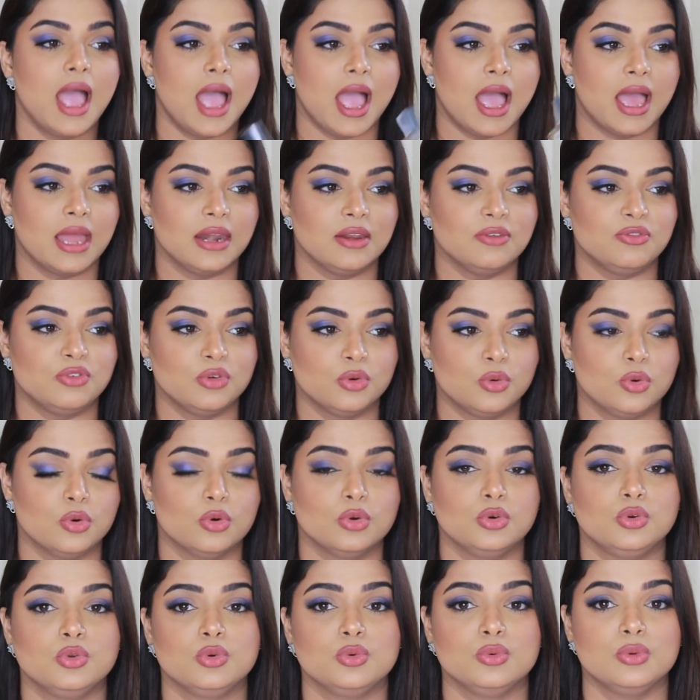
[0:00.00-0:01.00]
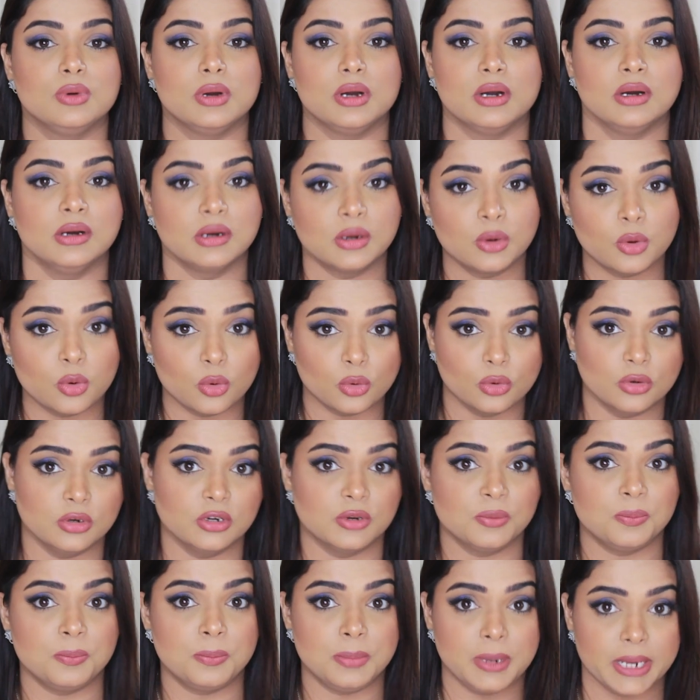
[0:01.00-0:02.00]
and if you go to a
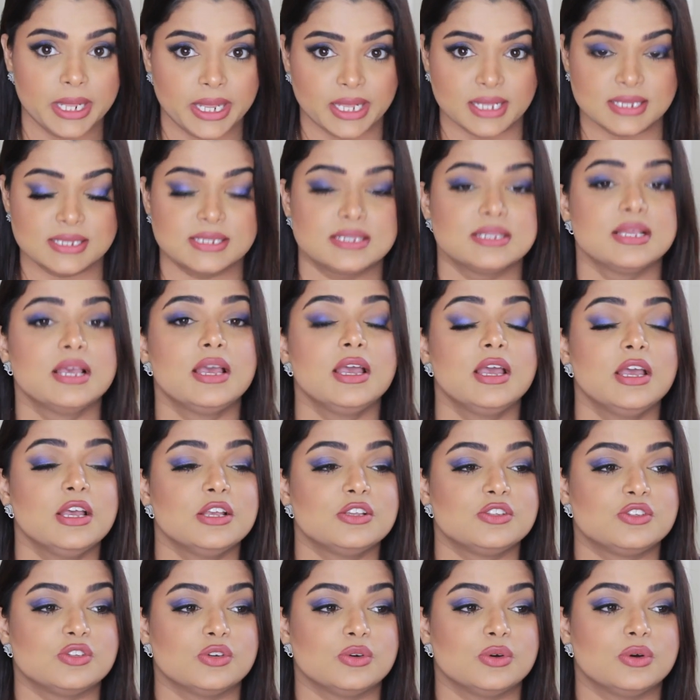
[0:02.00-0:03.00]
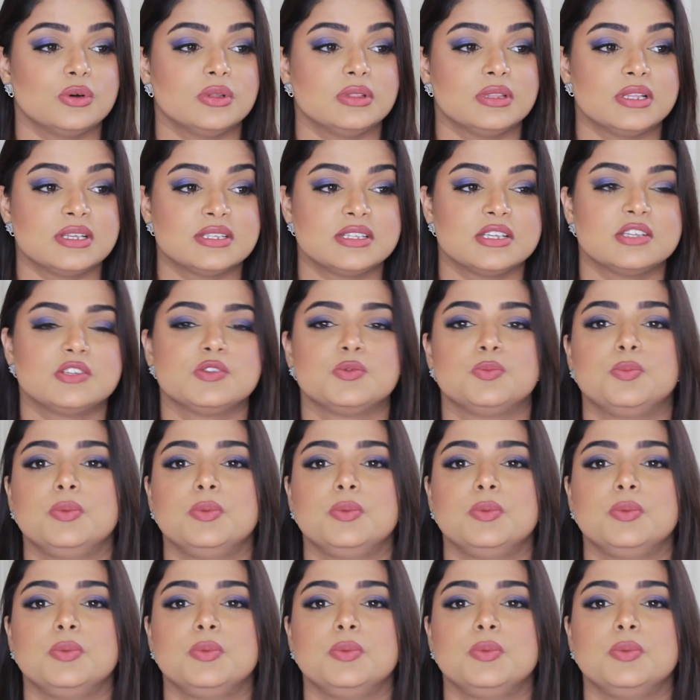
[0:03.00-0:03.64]
cold place. So this is